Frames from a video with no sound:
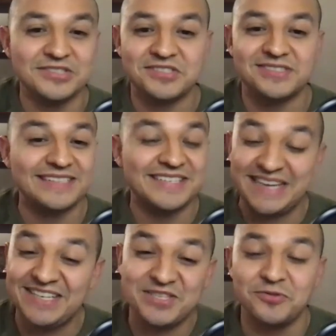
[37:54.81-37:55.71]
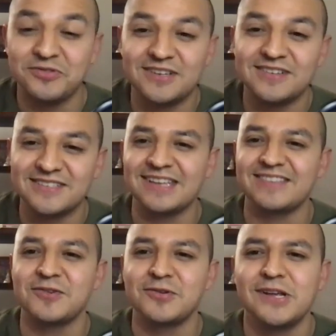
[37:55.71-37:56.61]
just stay tuned, because like
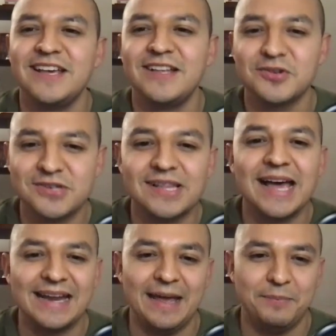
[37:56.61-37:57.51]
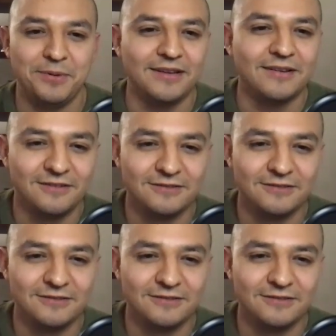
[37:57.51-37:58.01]
there there's a lot happening.